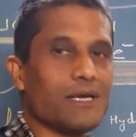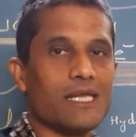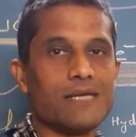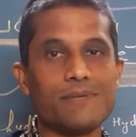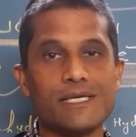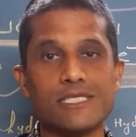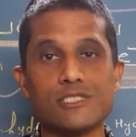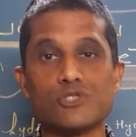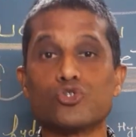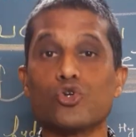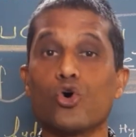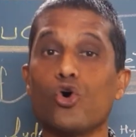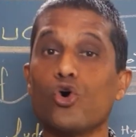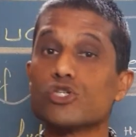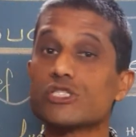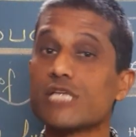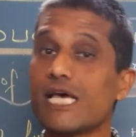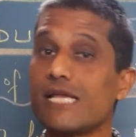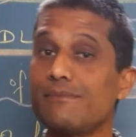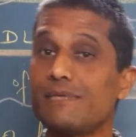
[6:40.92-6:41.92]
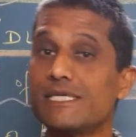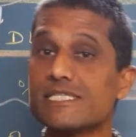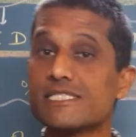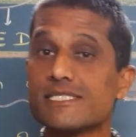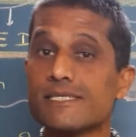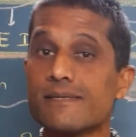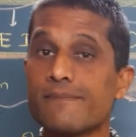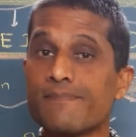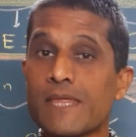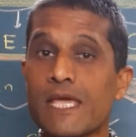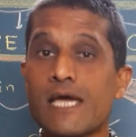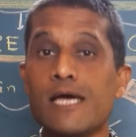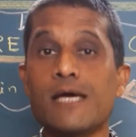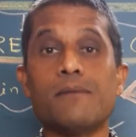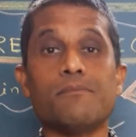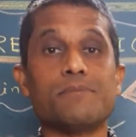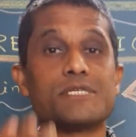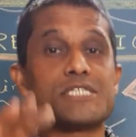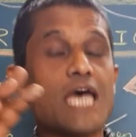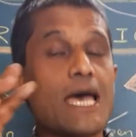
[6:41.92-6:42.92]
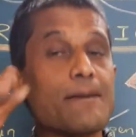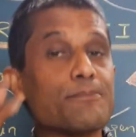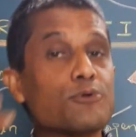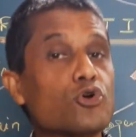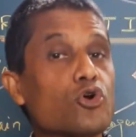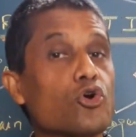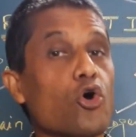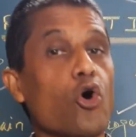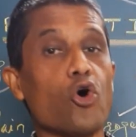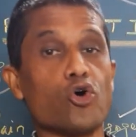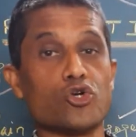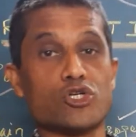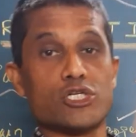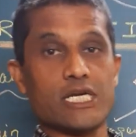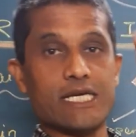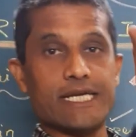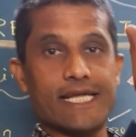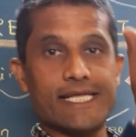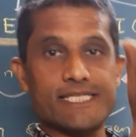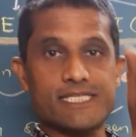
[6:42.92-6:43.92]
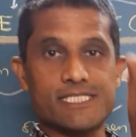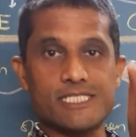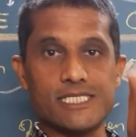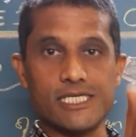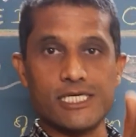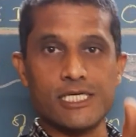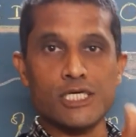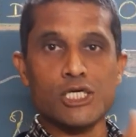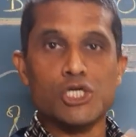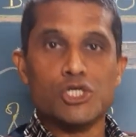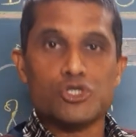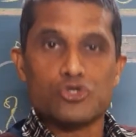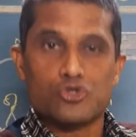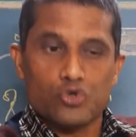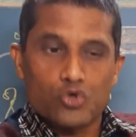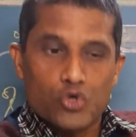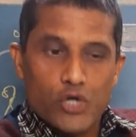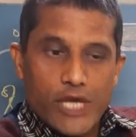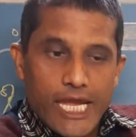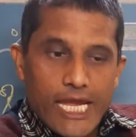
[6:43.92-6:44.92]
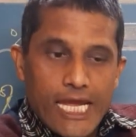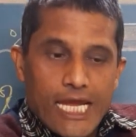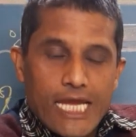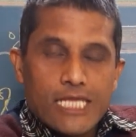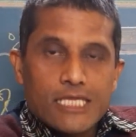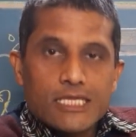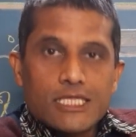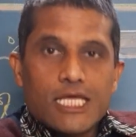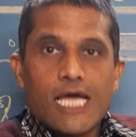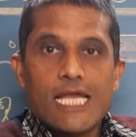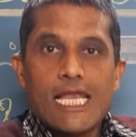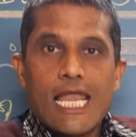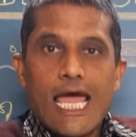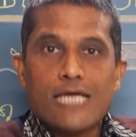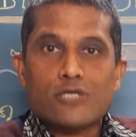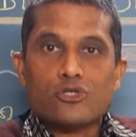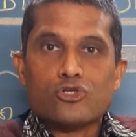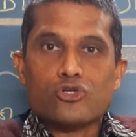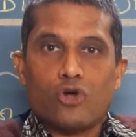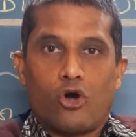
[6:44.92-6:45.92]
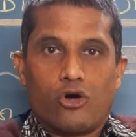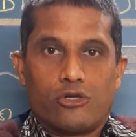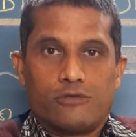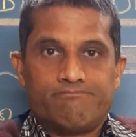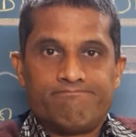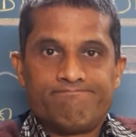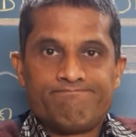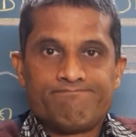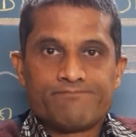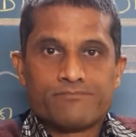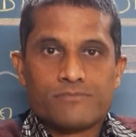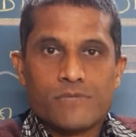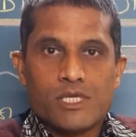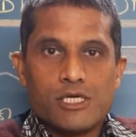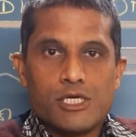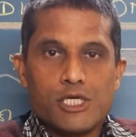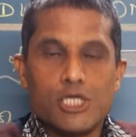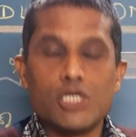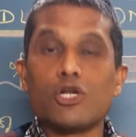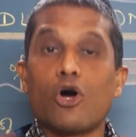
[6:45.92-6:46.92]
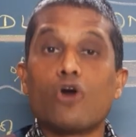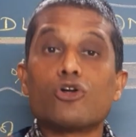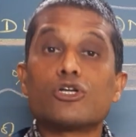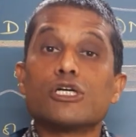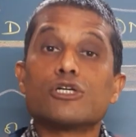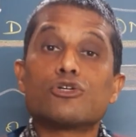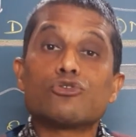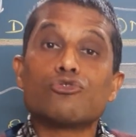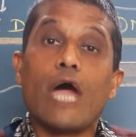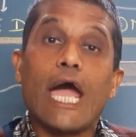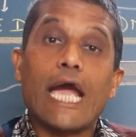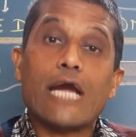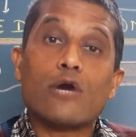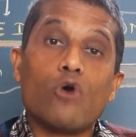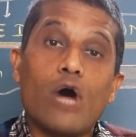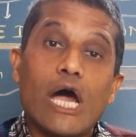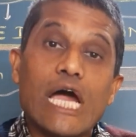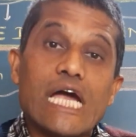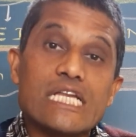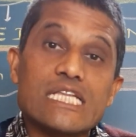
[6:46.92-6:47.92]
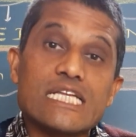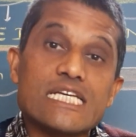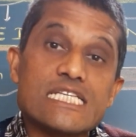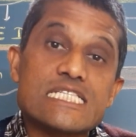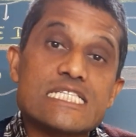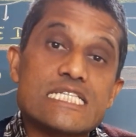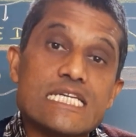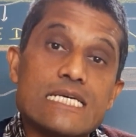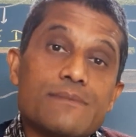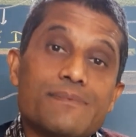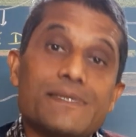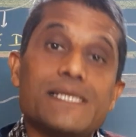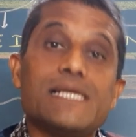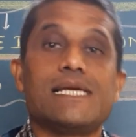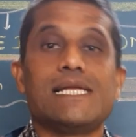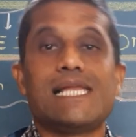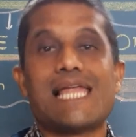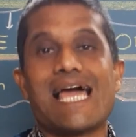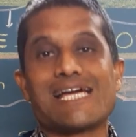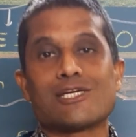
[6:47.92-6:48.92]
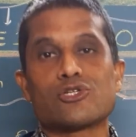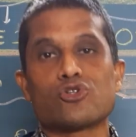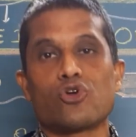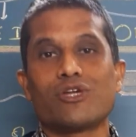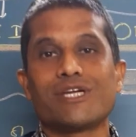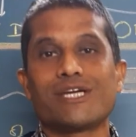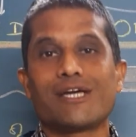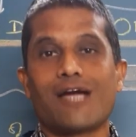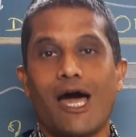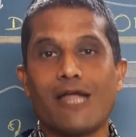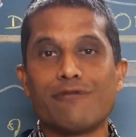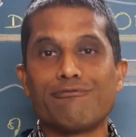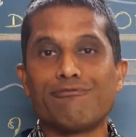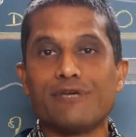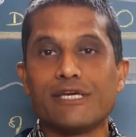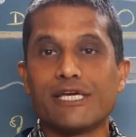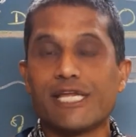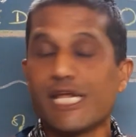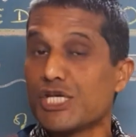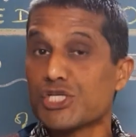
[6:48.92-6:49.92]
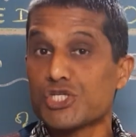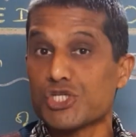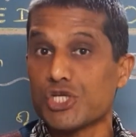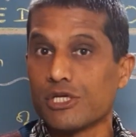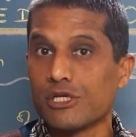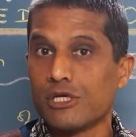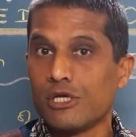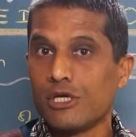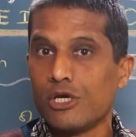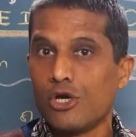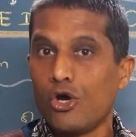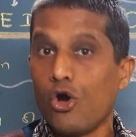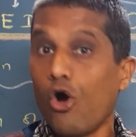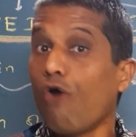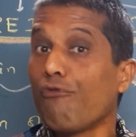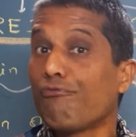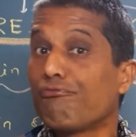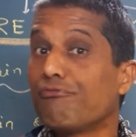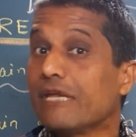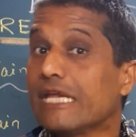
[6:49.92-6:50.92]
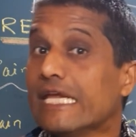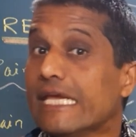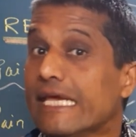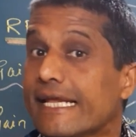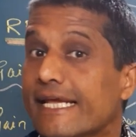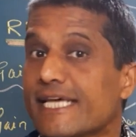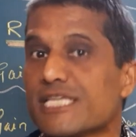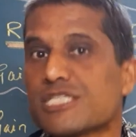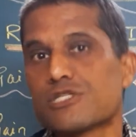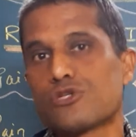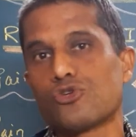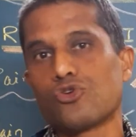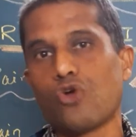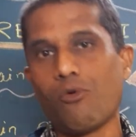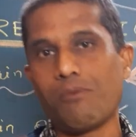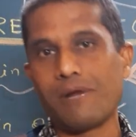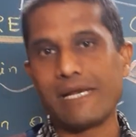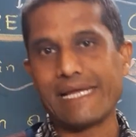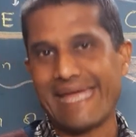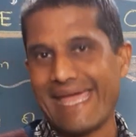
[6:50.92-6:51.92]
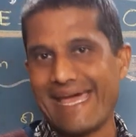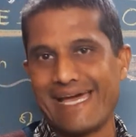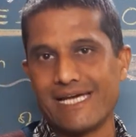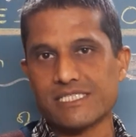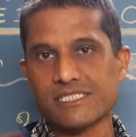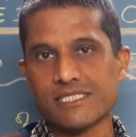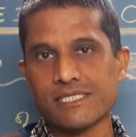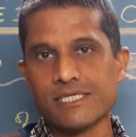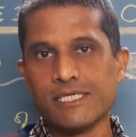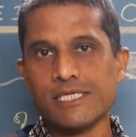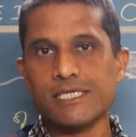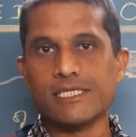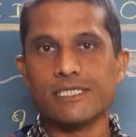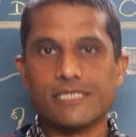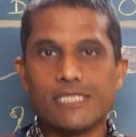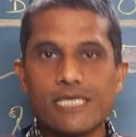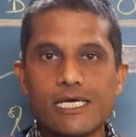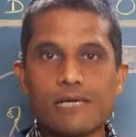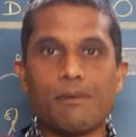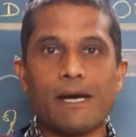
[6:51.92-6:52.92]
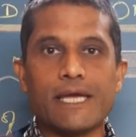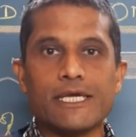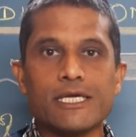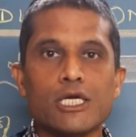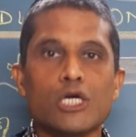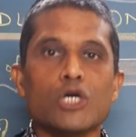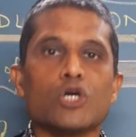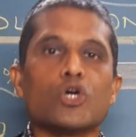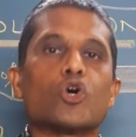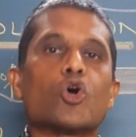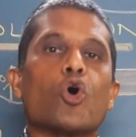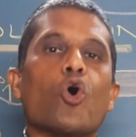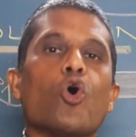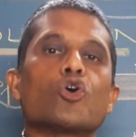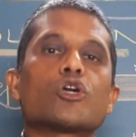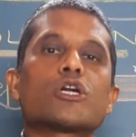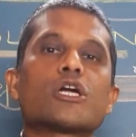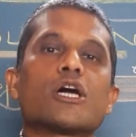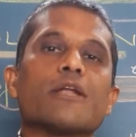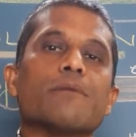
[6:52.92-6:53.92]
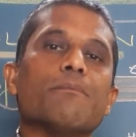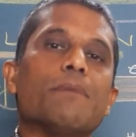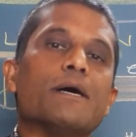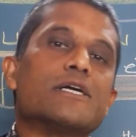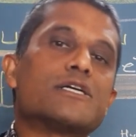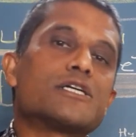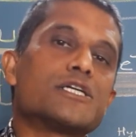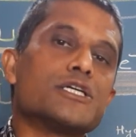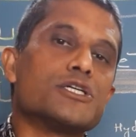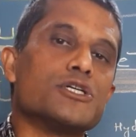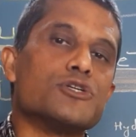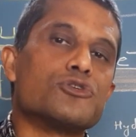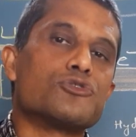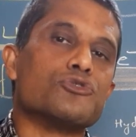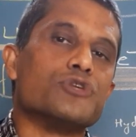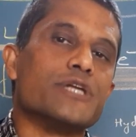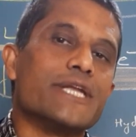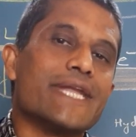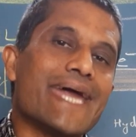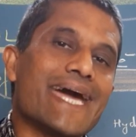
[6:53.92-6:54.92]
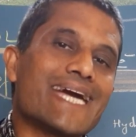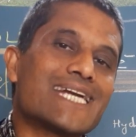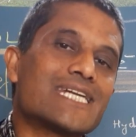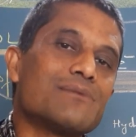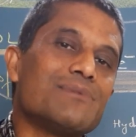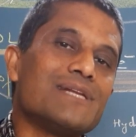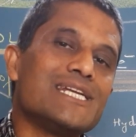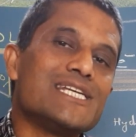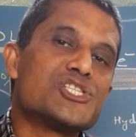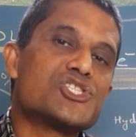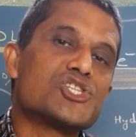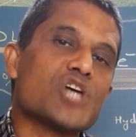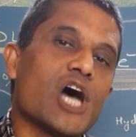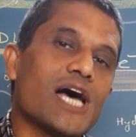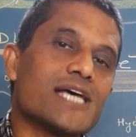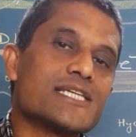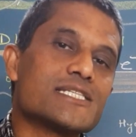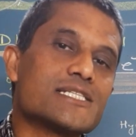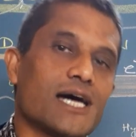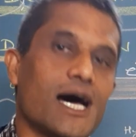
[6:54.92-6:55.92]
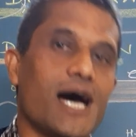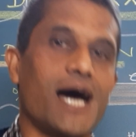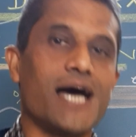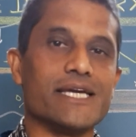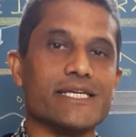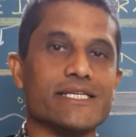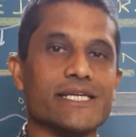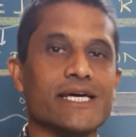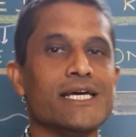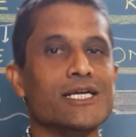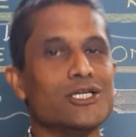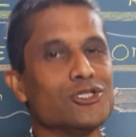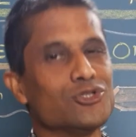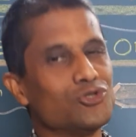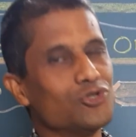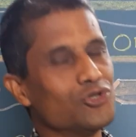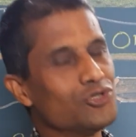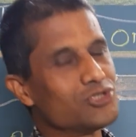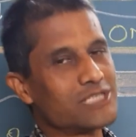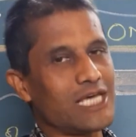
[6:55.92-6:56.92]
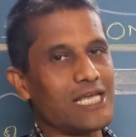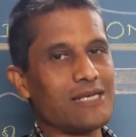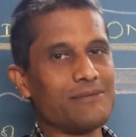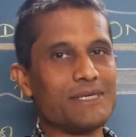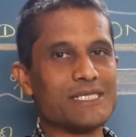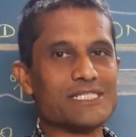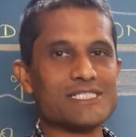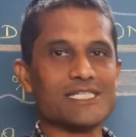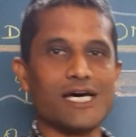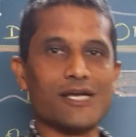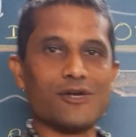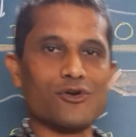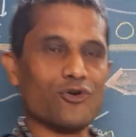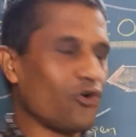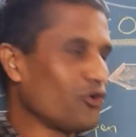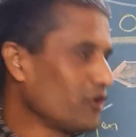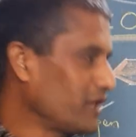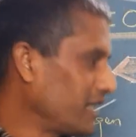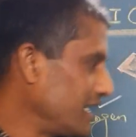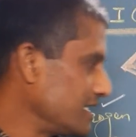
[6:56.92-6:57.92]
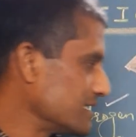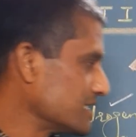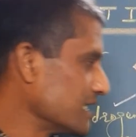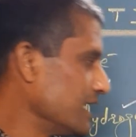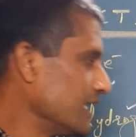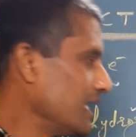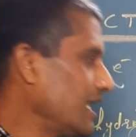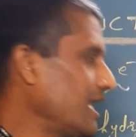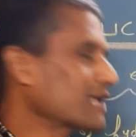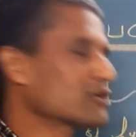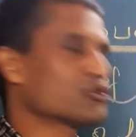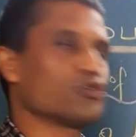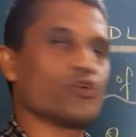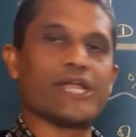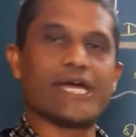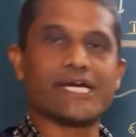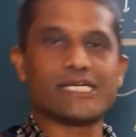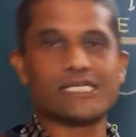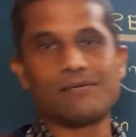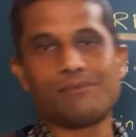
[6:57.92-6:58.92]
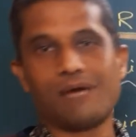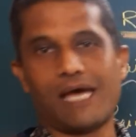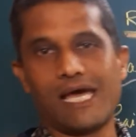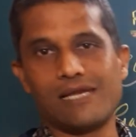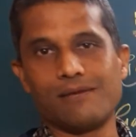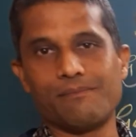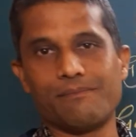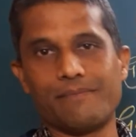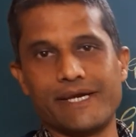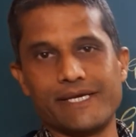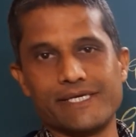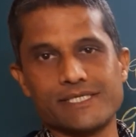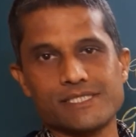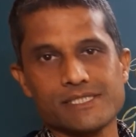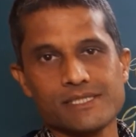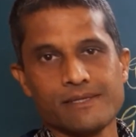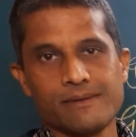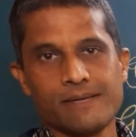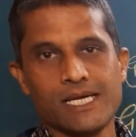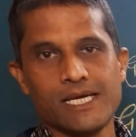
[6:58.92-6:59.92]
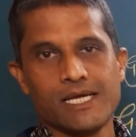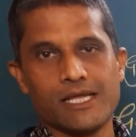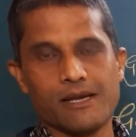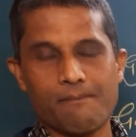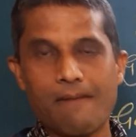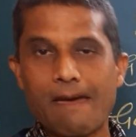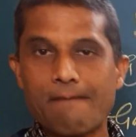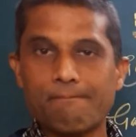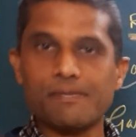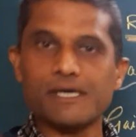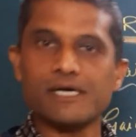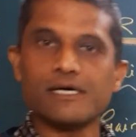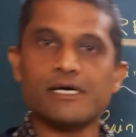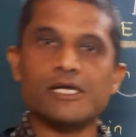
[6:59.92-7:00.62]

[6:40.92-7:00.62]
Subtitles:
elements? Those elements which have got tendency to gain the electron in order to acquire the stable electronic configuration of nearest noble gas, thereby got converted into negatively charged ion. Those elements are known as electronegative elements. Remember,